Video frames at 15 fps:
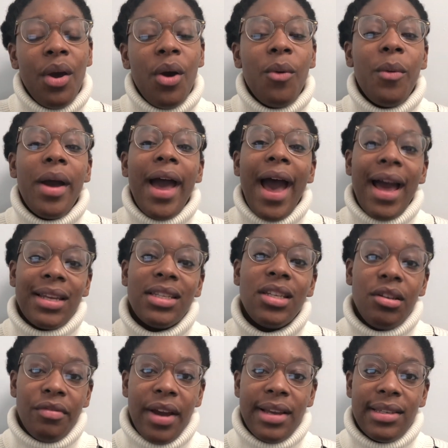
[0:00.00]
where
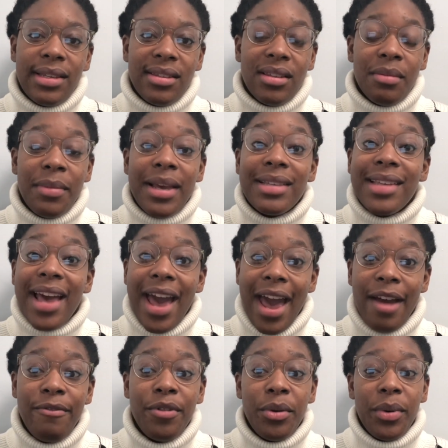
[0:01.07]
anti-racism is
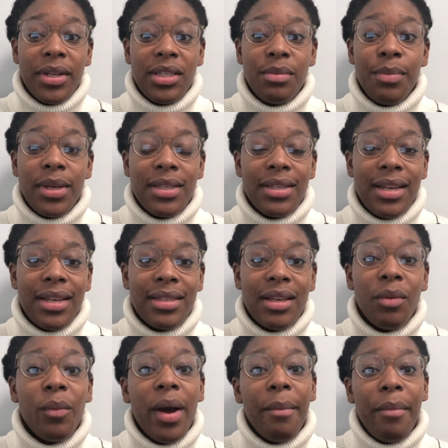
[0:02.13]
everyone's business
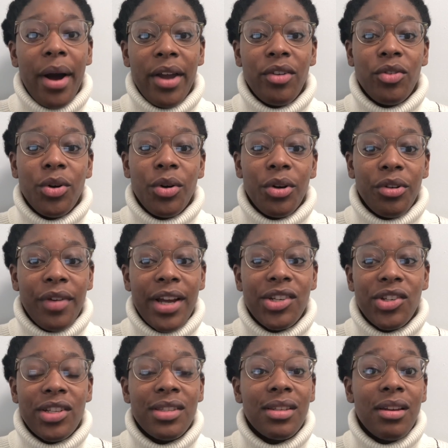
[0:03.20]
and where
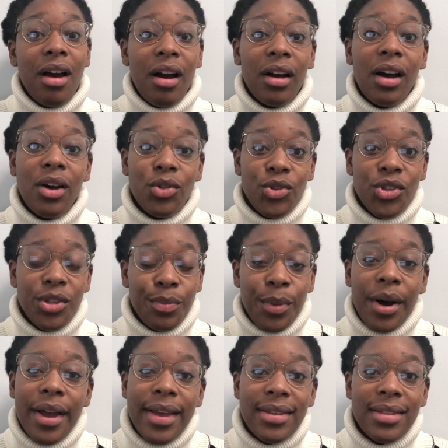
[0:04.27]
microaggressions and unconscious
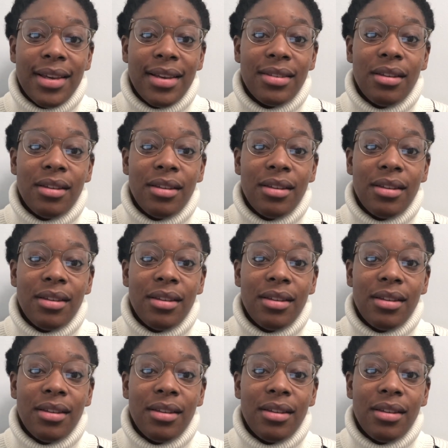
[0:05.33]
biases